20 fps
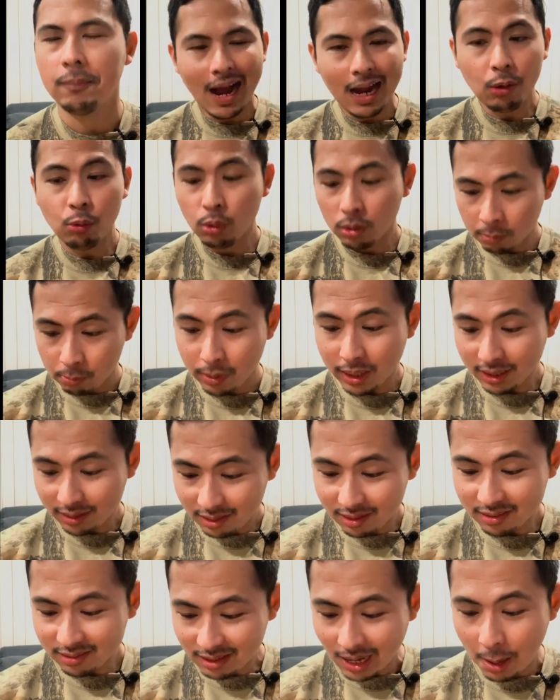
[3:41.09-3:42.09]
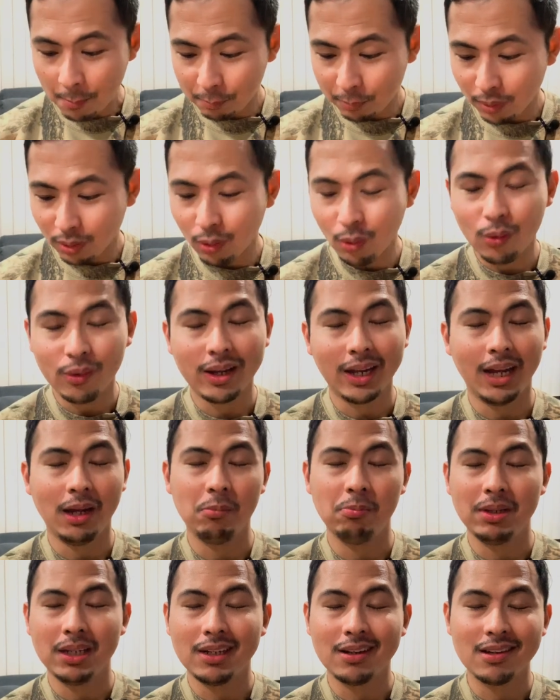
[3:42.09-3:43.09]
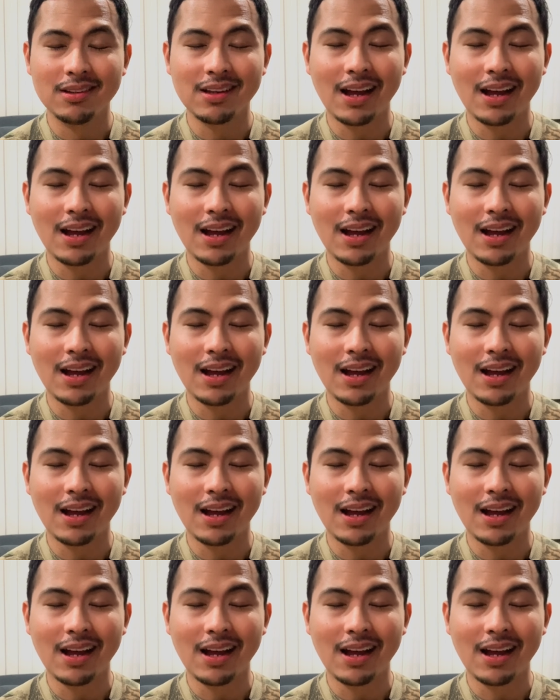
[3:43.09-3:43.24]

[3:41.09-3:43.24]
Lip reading: I will bring this sample, okay, because